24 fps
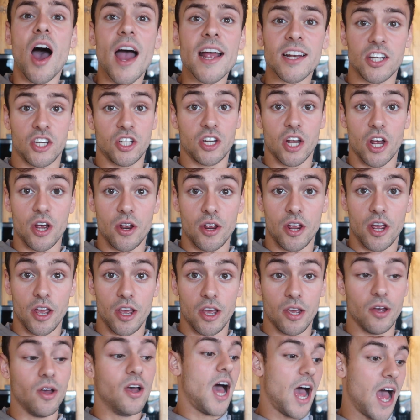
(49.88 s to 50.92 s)
I'd show
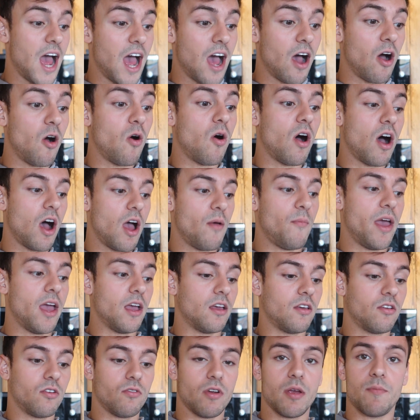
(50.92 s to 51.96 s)
you how I
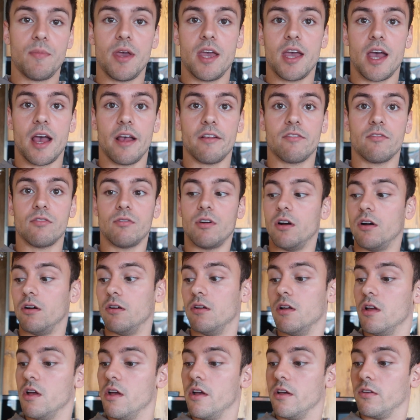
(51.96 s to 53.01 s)
make green bean
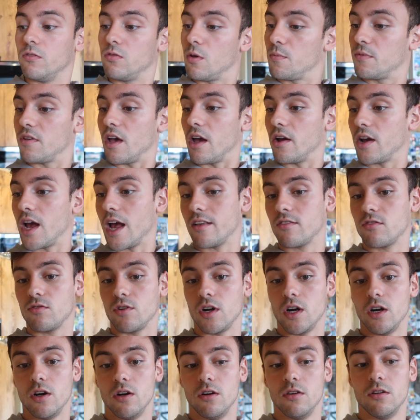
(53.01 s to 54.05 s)
casserole, sweet potato
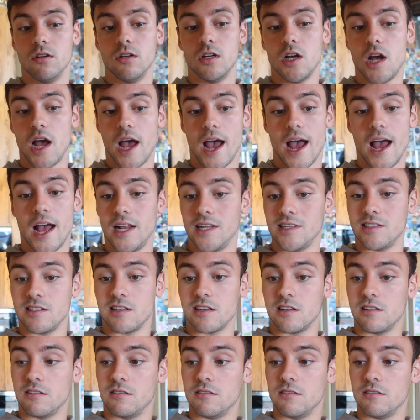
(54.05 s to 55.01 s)
casserole, and